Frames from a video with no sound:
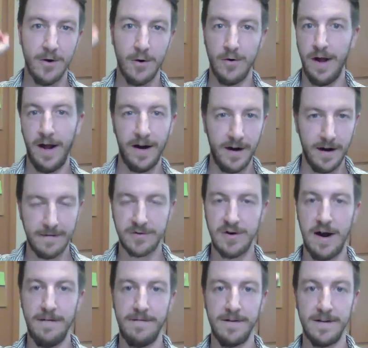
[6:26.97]
or not enough
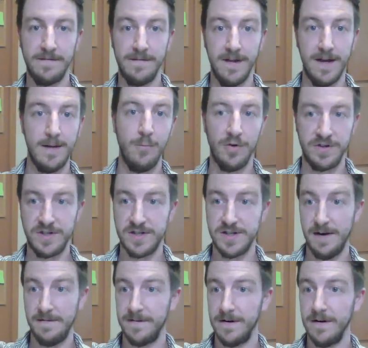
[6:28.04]
traffic, the flame will
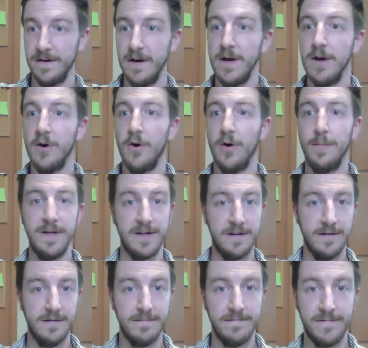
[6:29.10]
suffer or be
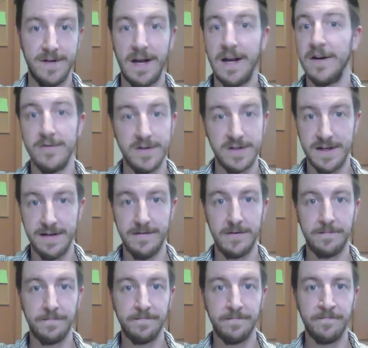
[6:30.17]
dangerous
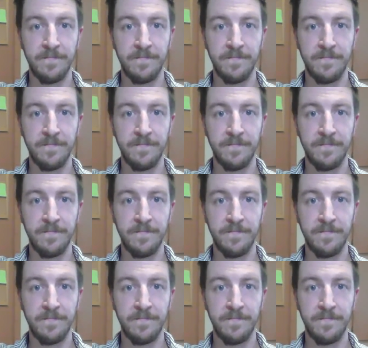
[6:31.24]
even.